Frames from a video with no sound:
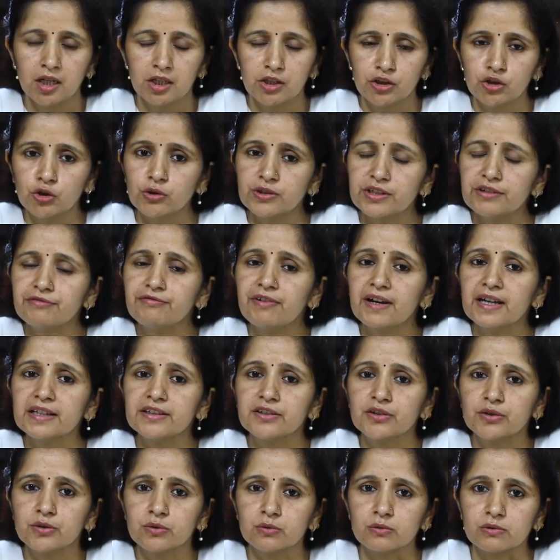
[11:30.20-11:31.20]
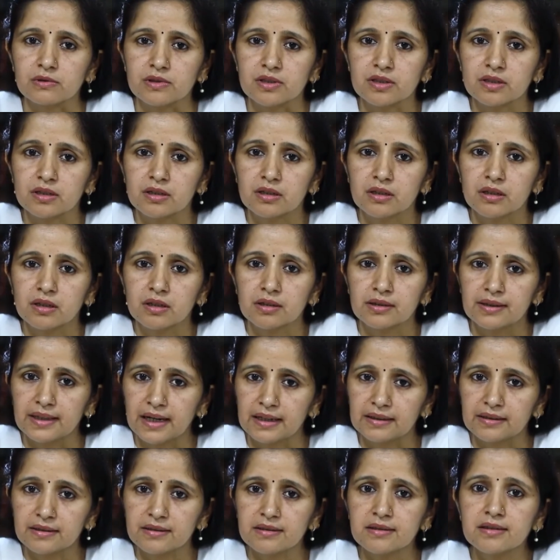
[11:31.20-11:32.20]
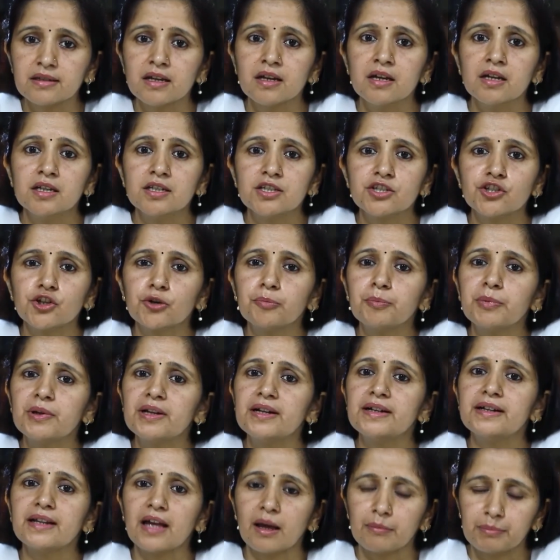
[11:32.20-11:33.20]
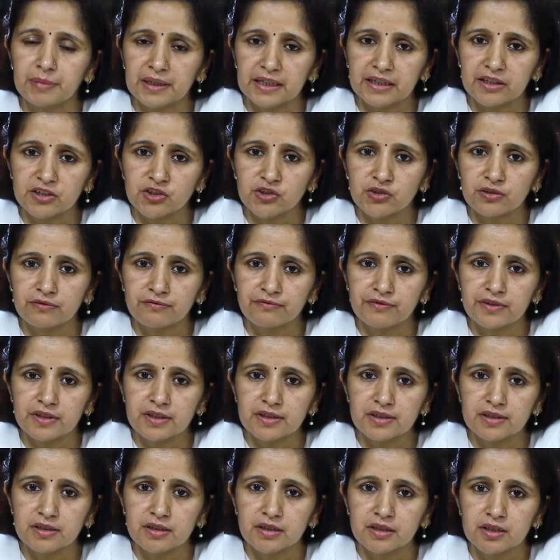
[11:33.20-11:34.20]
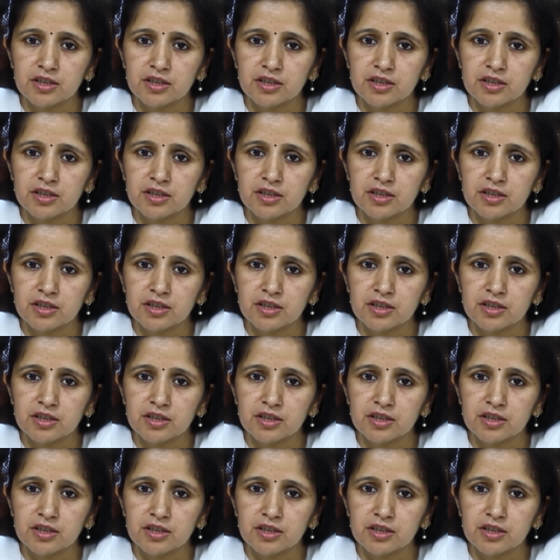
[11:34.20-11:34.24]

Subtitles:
Notify the rules, that is stipulate application fees,